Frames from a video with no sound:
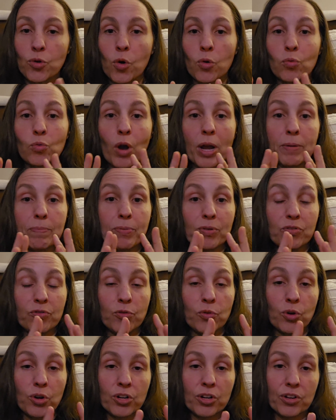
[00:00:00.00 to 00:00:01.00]
or right
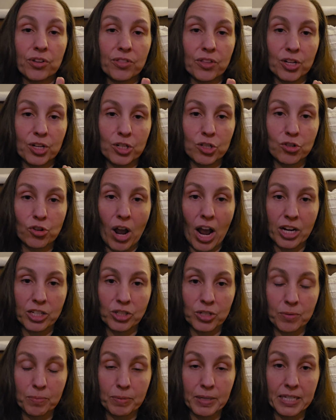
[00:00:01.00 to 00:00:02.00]
before the
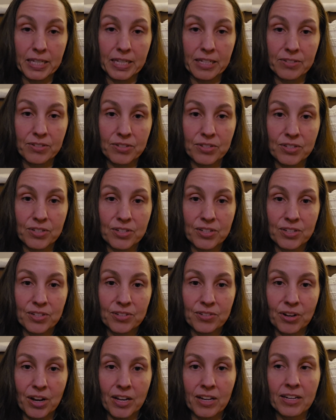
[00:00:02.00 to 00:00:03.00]
contraction begins,
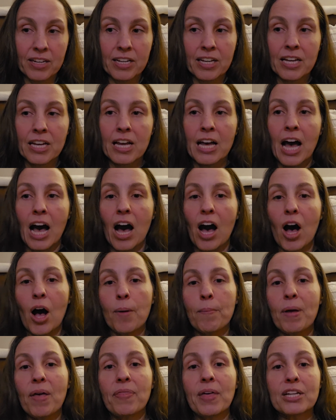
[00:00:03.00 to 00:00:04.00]
right?
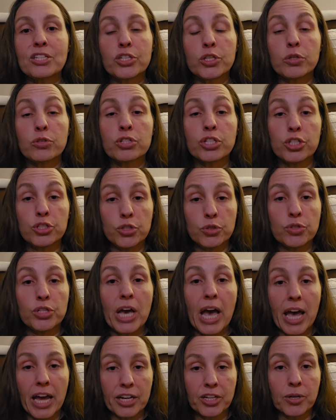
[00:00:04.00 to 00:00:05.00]
And that's usually due to
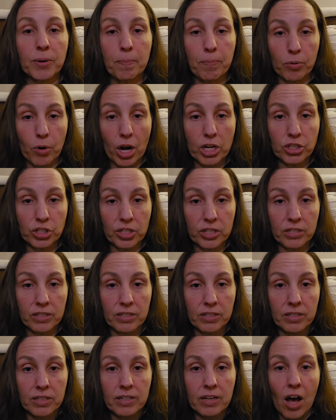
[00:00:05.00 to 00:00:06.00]
head compression.
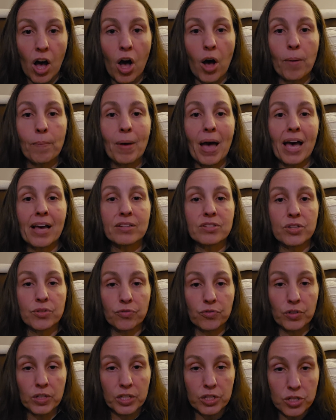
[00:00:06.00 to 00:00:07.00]
As the
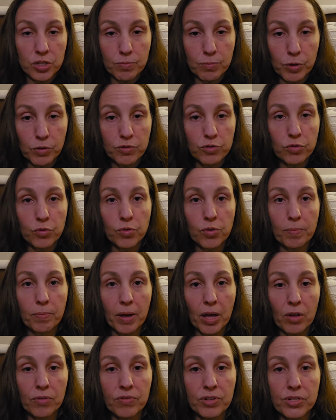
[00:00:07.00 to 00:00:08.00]
fetus moves through the
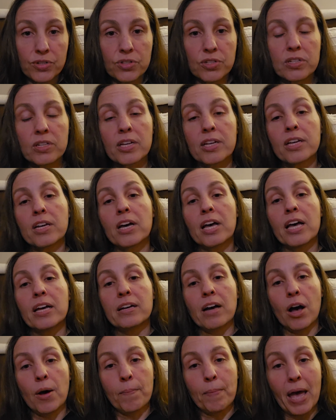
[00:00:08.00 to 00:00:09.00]
pelvis,
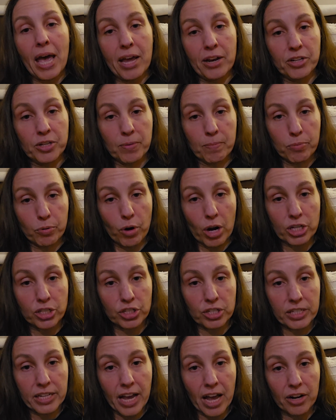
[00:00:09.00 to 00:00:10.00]
head
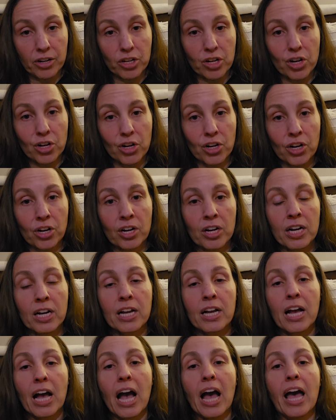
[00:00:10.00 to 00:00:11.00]
compression can occur,
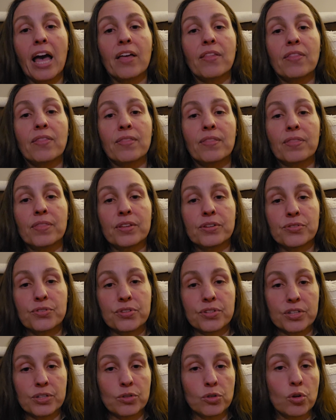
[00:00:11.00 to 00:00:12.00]
and this
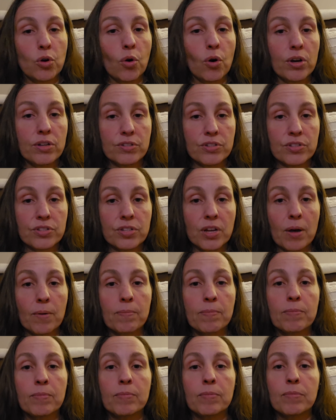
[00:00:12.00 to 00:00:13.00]
can cause
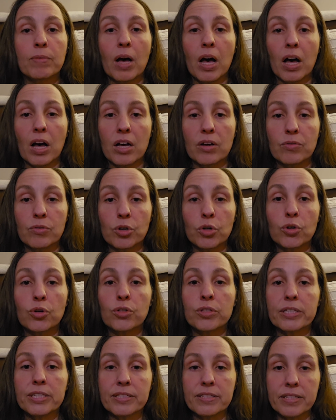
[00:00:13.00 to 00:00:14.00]
some
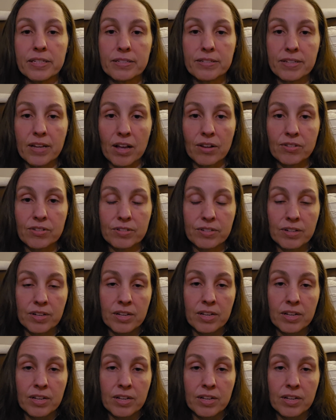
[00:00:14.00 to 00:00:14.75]
early decels,